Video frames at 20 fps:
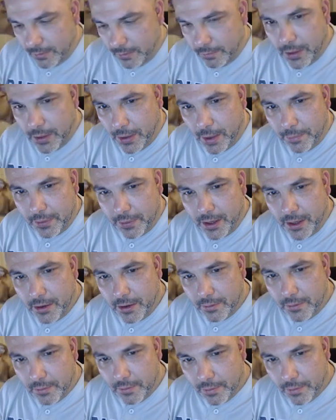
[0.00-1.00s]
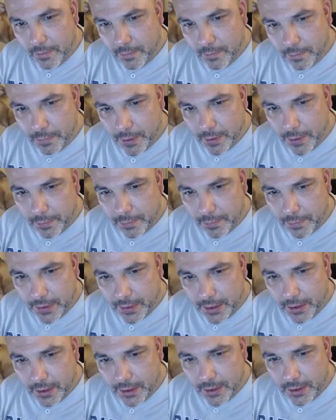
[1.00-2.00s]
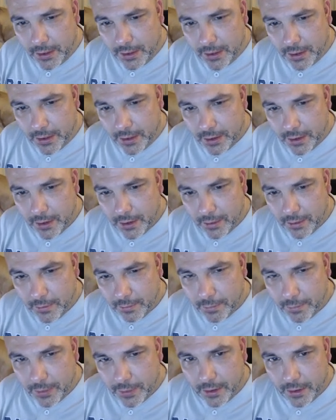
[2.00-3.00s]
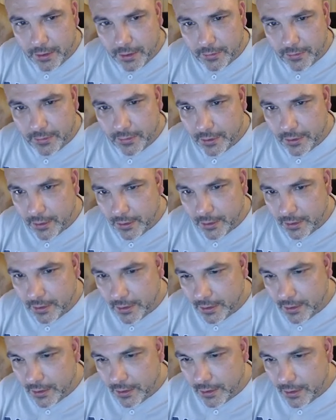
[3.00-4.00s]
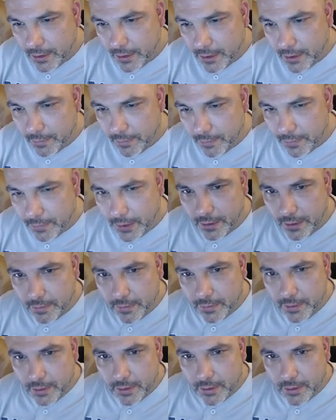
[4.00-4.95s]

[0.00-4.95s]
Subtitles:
Pop it out, pop it back in, paste, and bam.